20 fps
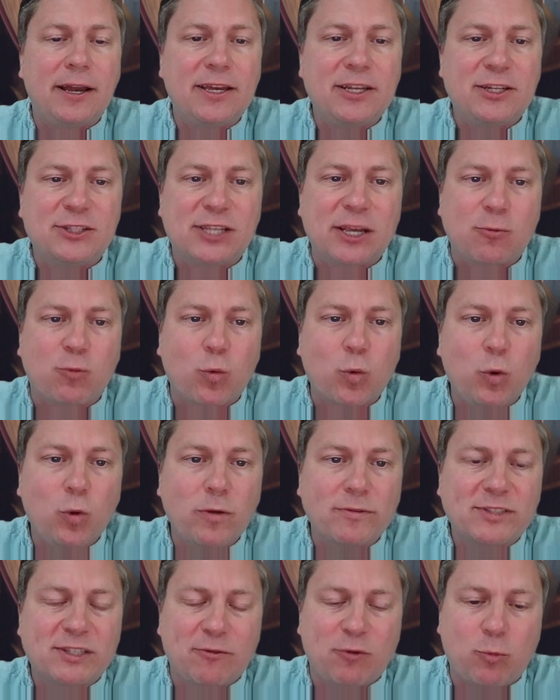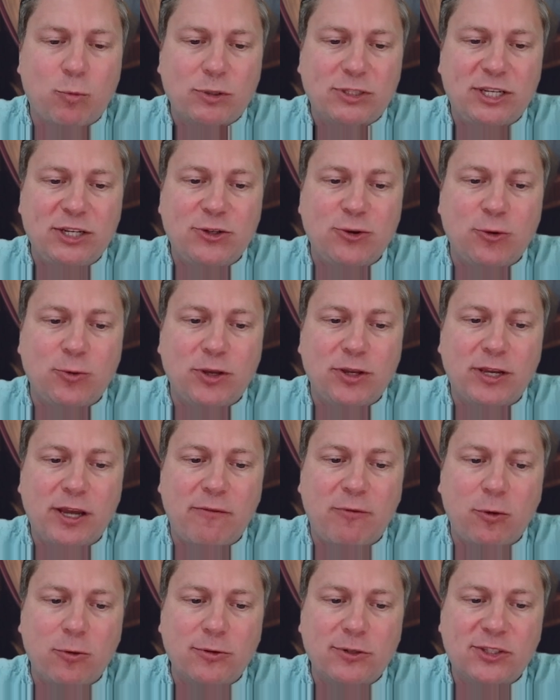It is a rule of civil procedure that
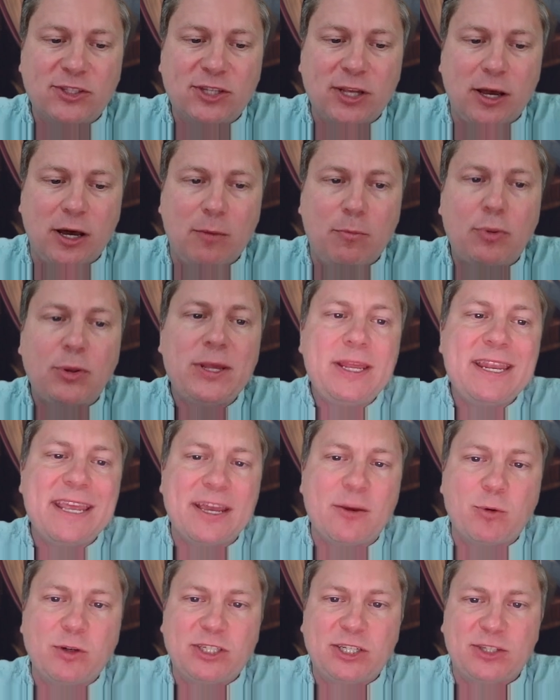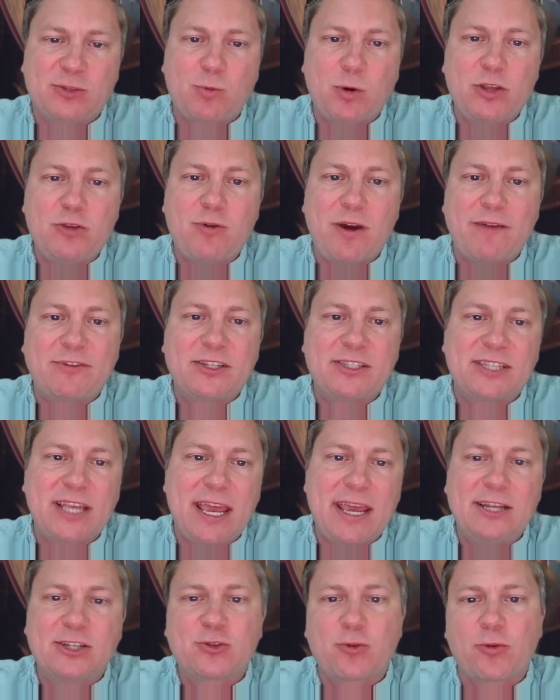governs pleading, which is what you have to
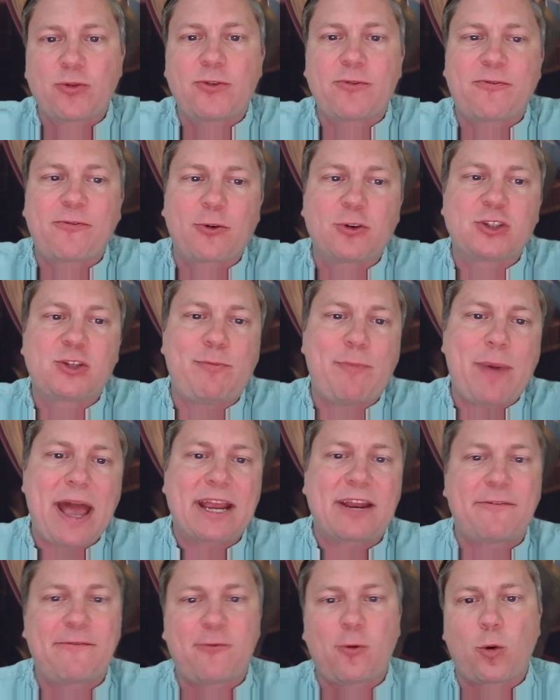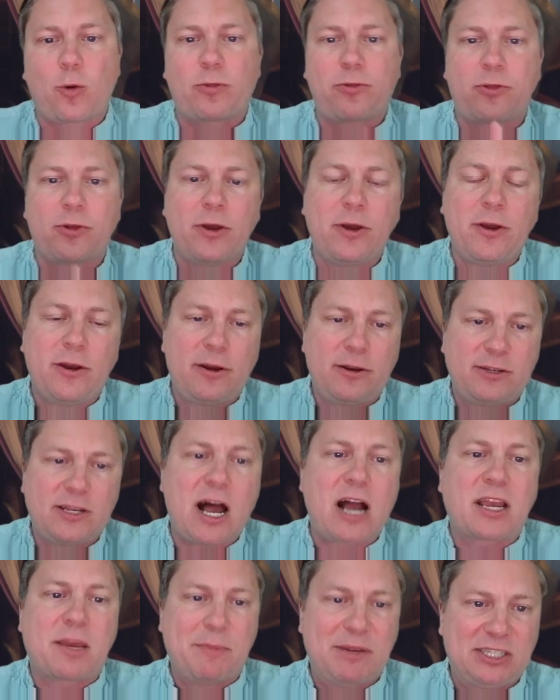say in sort of the first back and forth
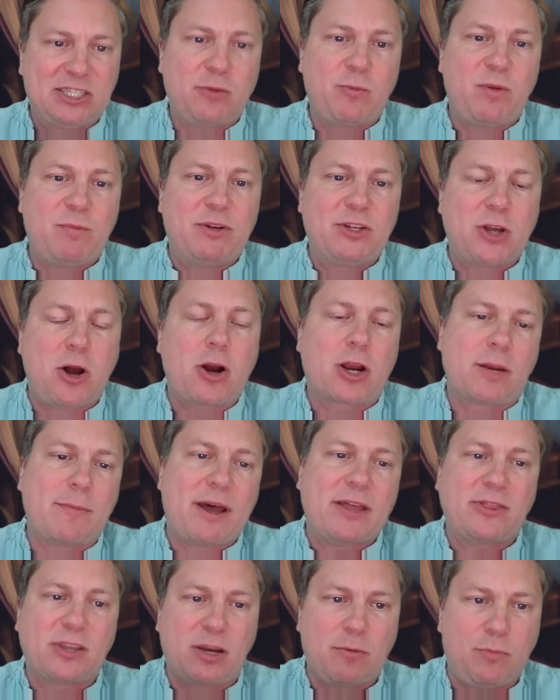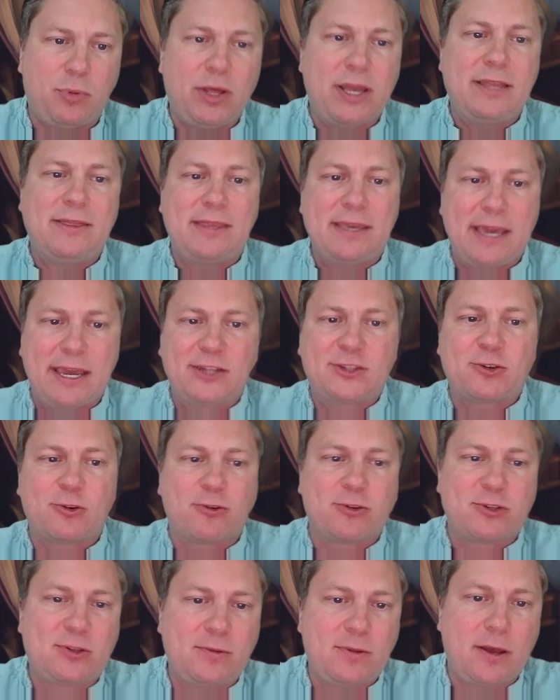documents that we've been talking about, the complaint, the
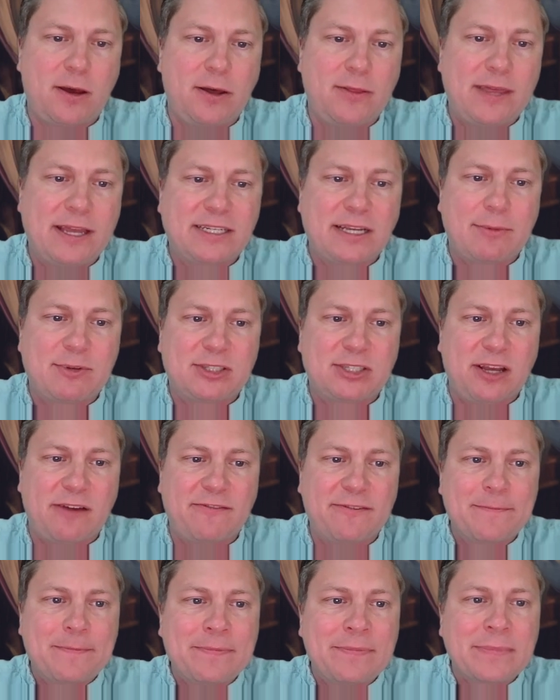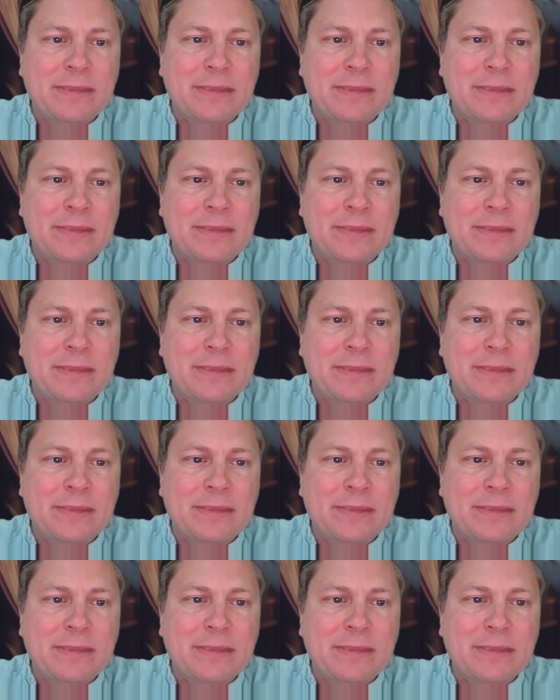answers, that type of stuff.